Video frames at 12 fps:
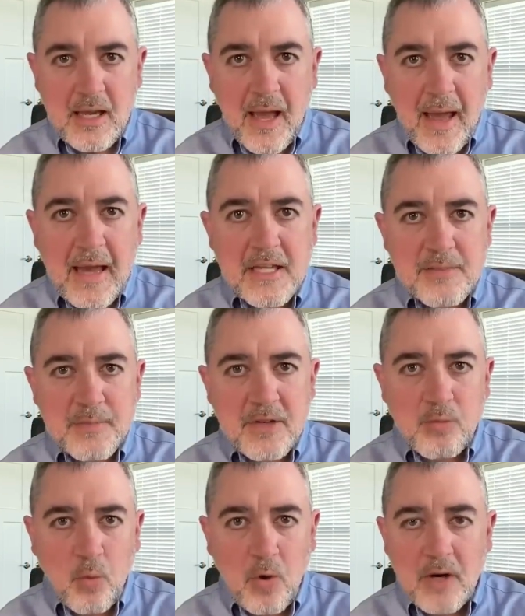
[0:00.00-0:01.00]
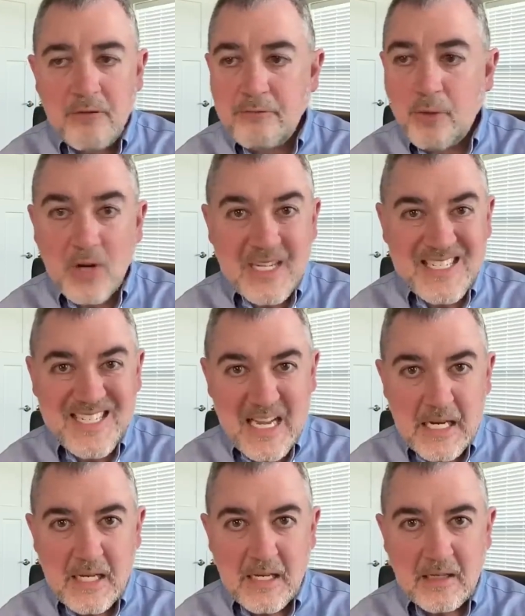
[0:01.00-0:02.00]
has been one for
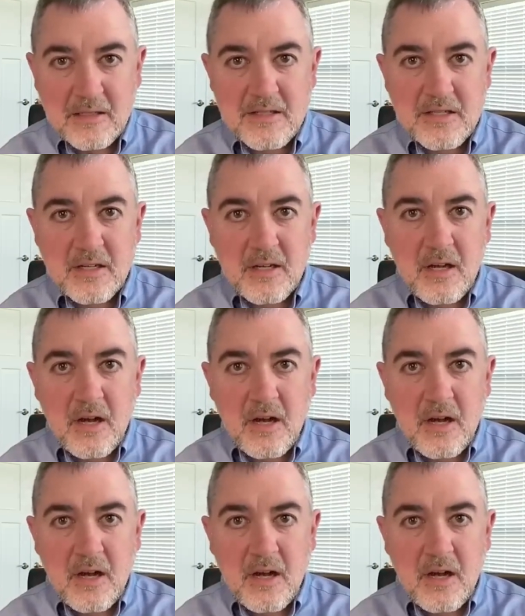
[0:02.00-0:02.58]
decades